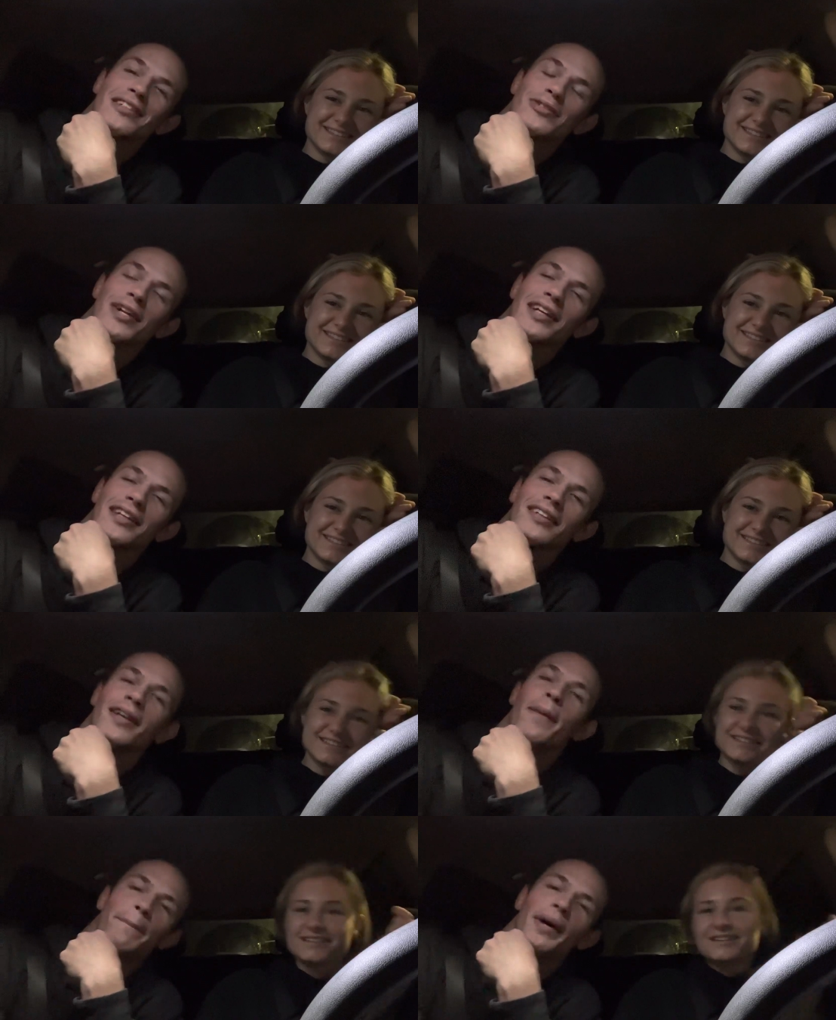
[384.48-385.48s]
Speaker 1: the strike in,
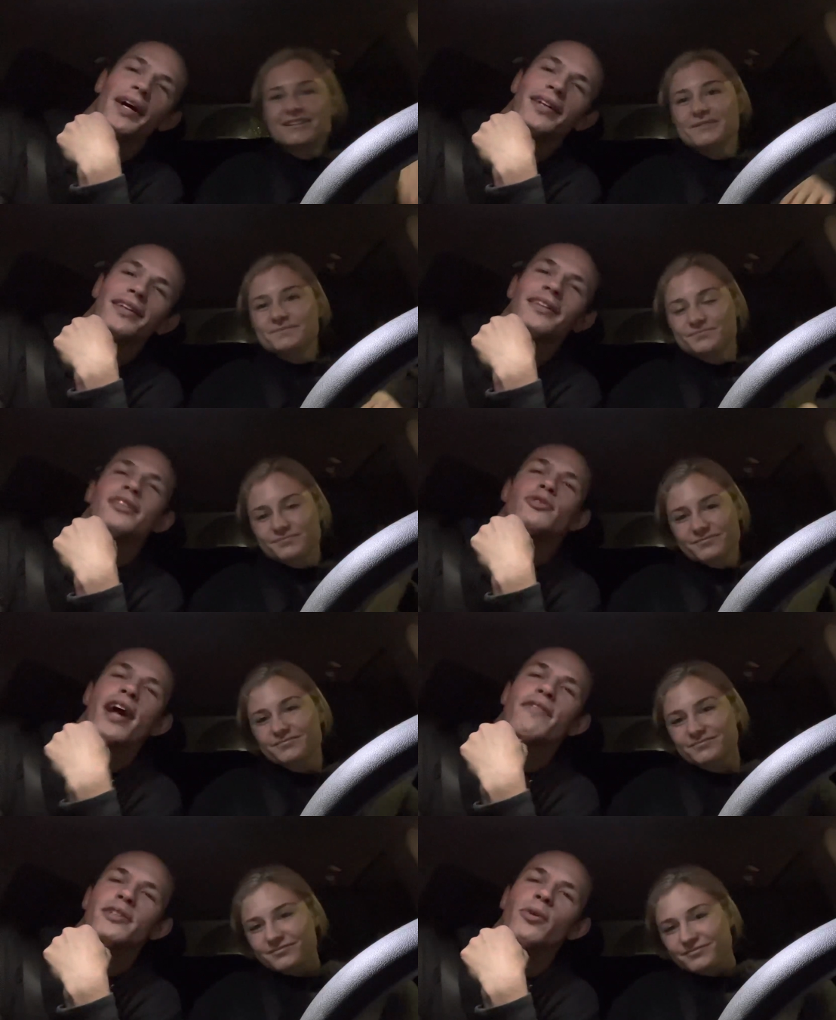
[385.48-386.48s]
but
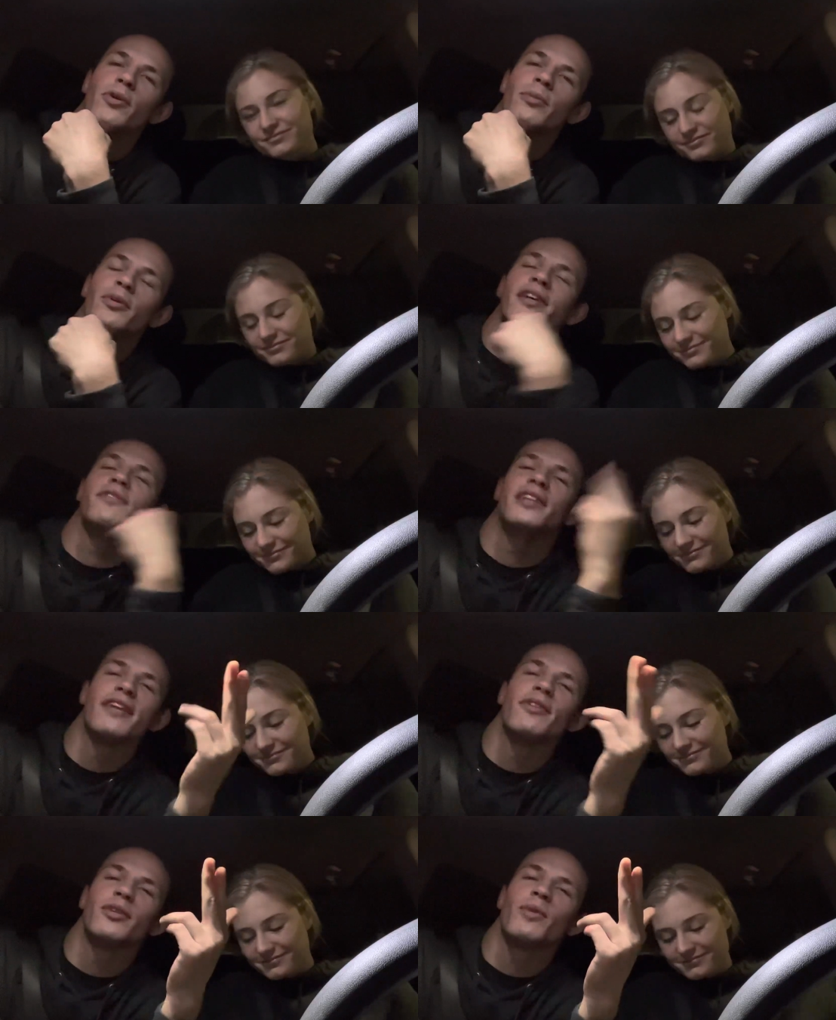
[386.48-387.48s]
traffic's horrible. You
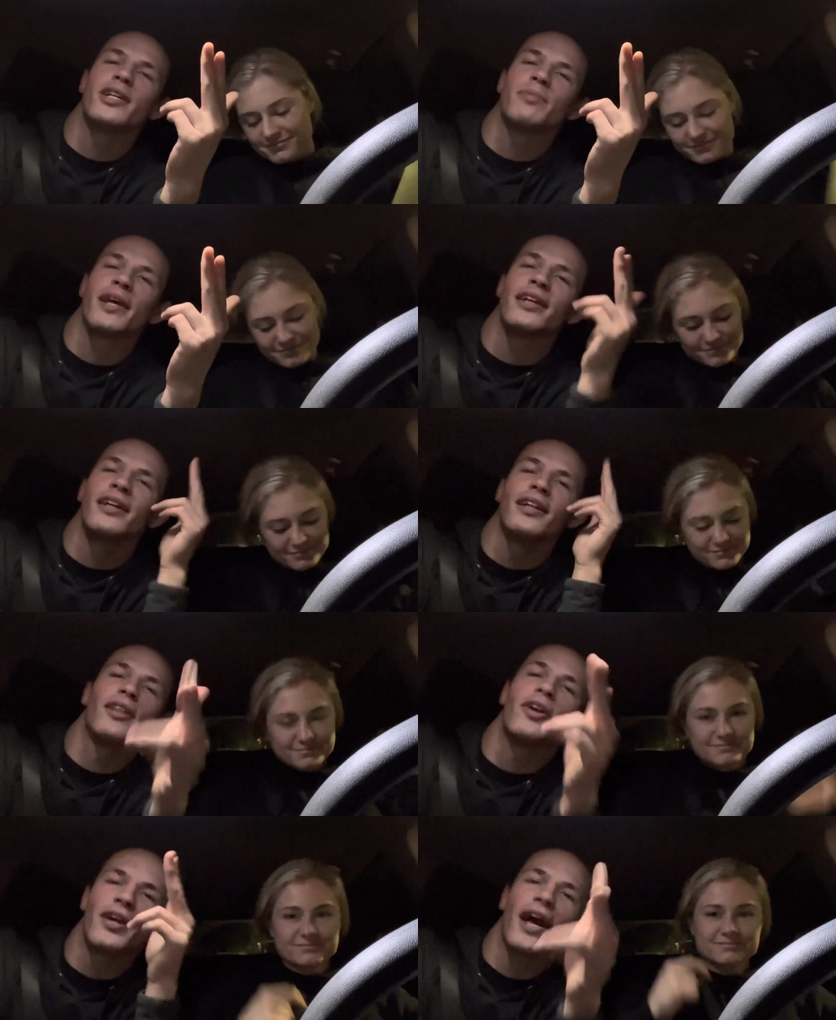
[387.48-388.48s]
live on the West Bank.
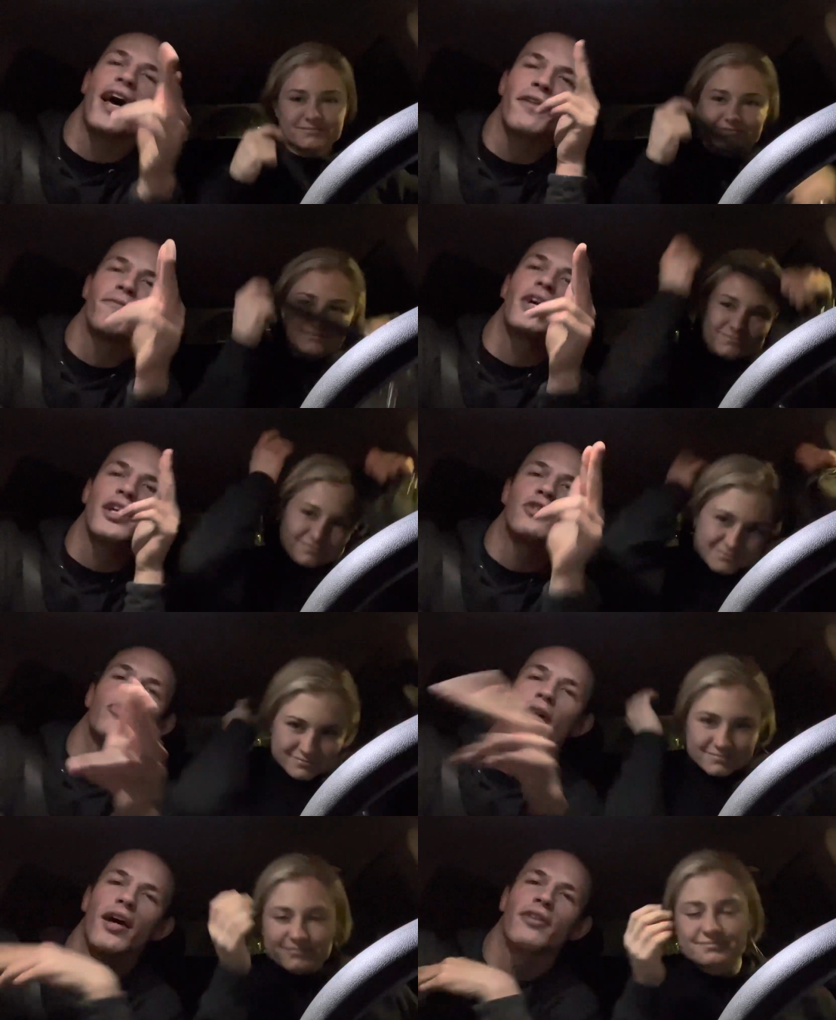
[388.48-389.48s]
Learn how to fucking
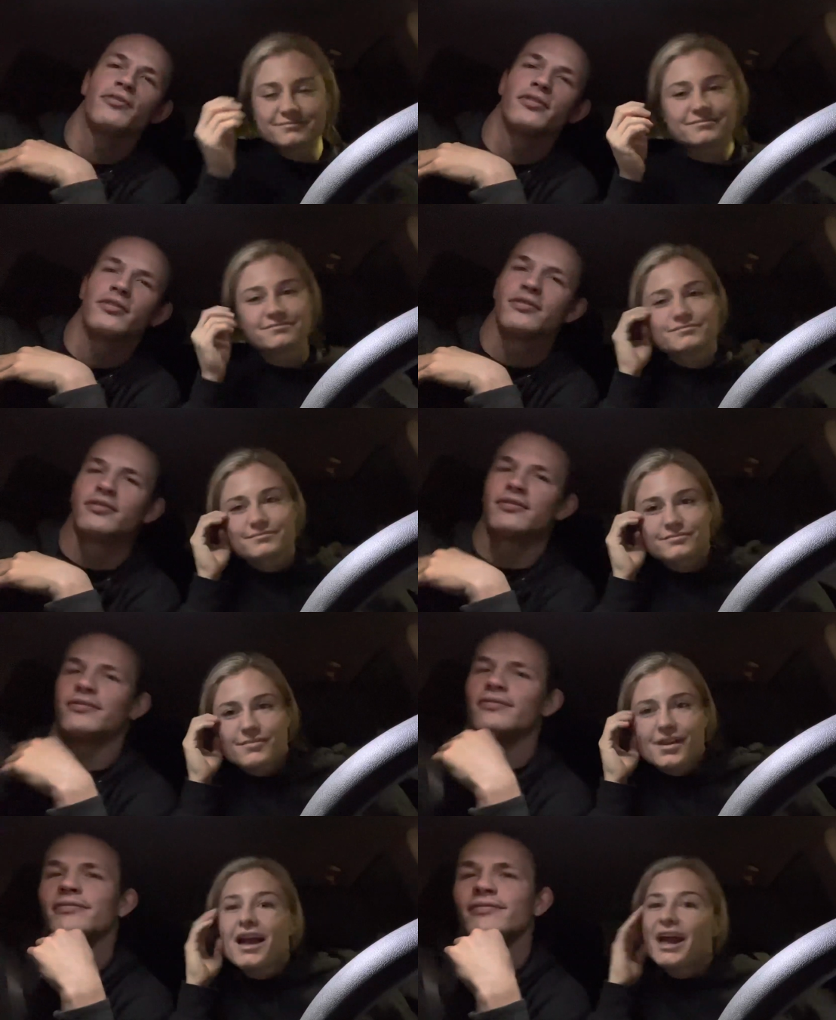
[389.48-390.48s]
drive.
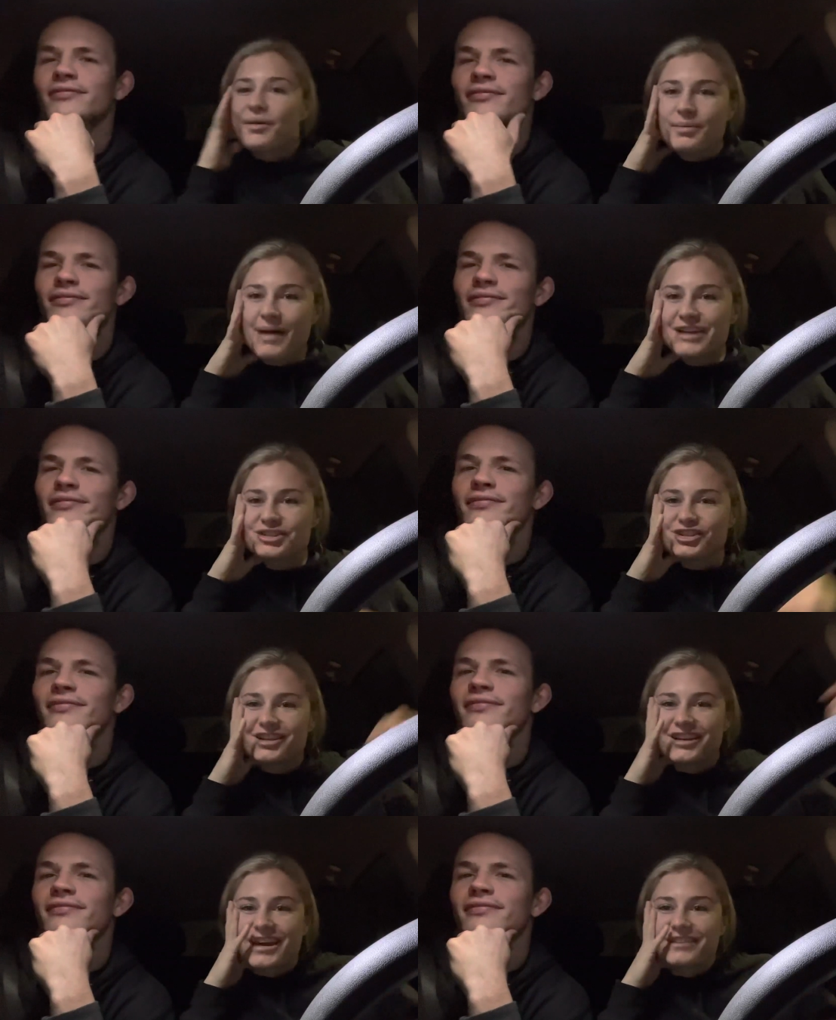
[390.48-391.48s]
Speaker 2: And we matching
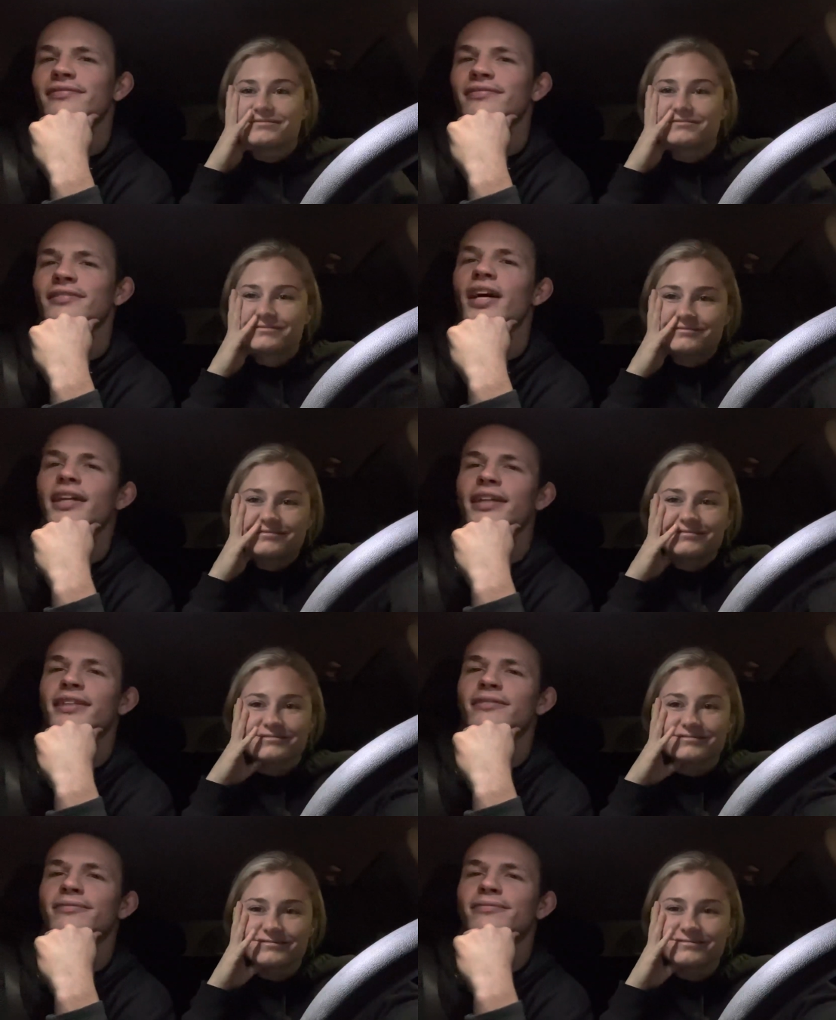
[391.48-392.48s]
today.
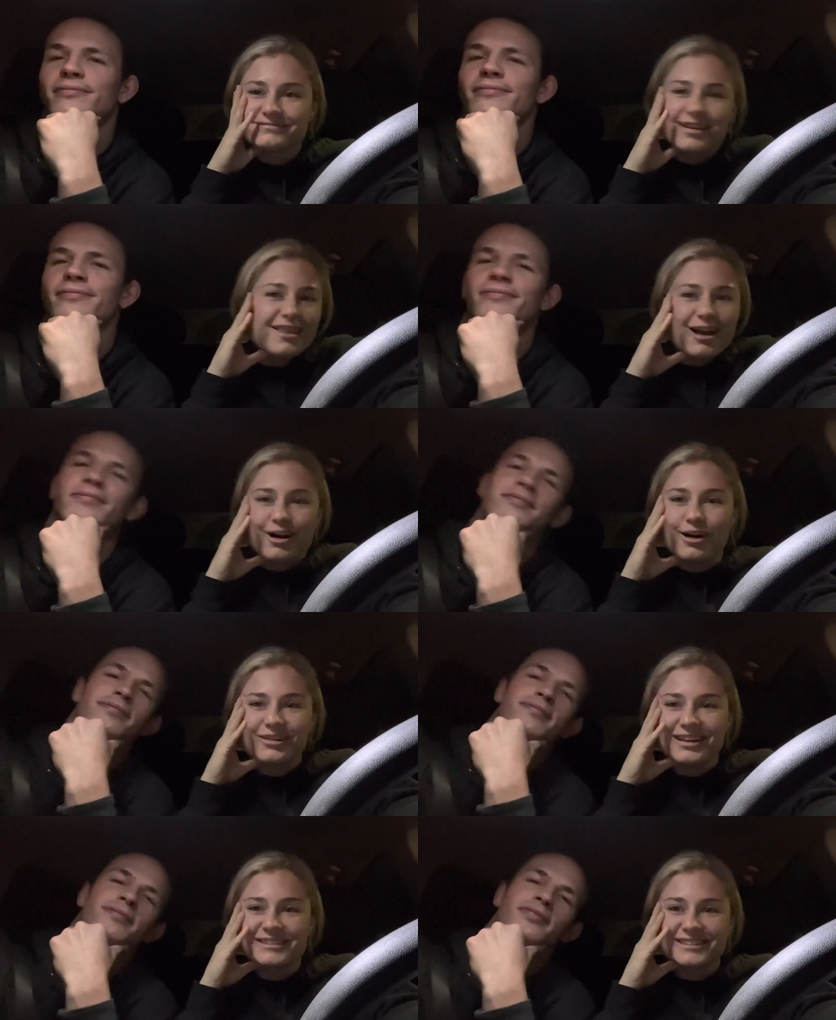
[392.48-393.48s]
Again. Like
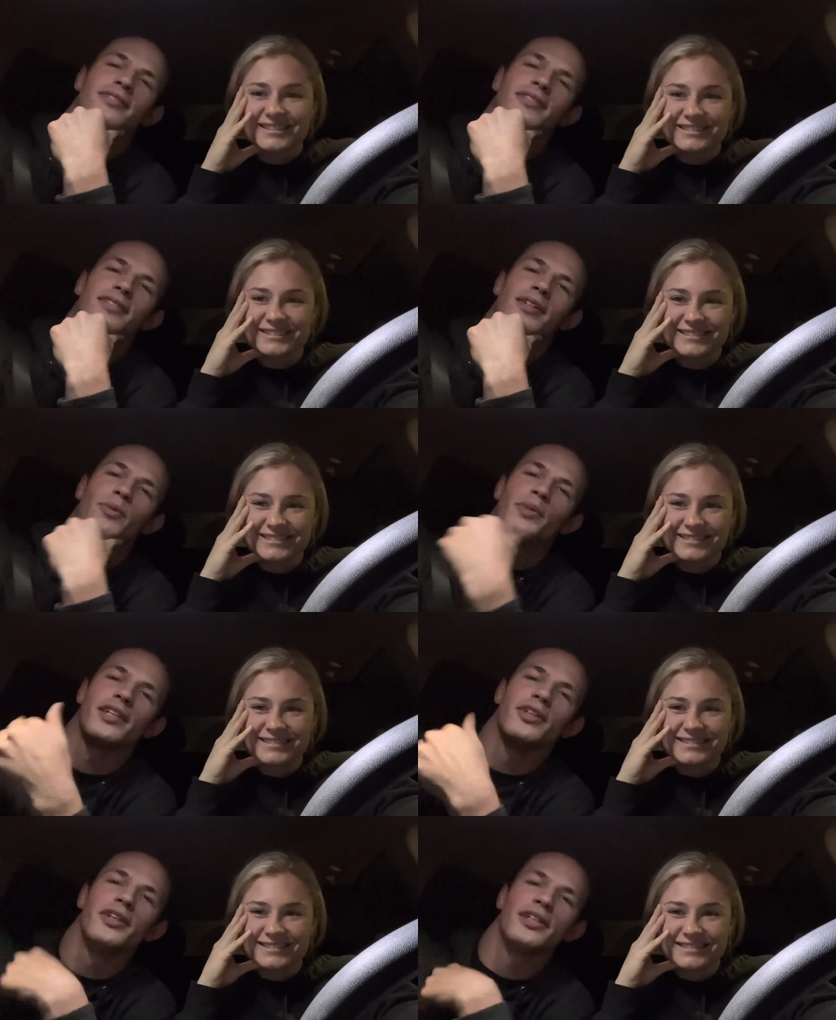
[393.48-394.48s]
always.
Speaker 1: We
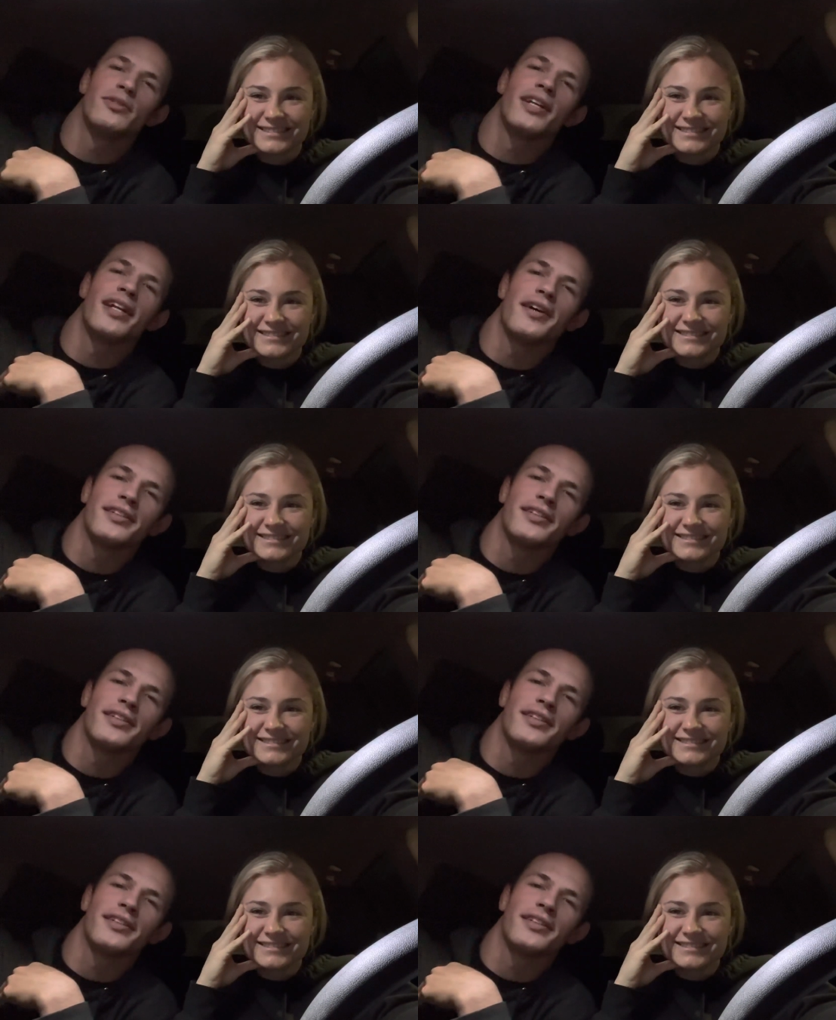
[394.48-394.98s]
in hoodies right now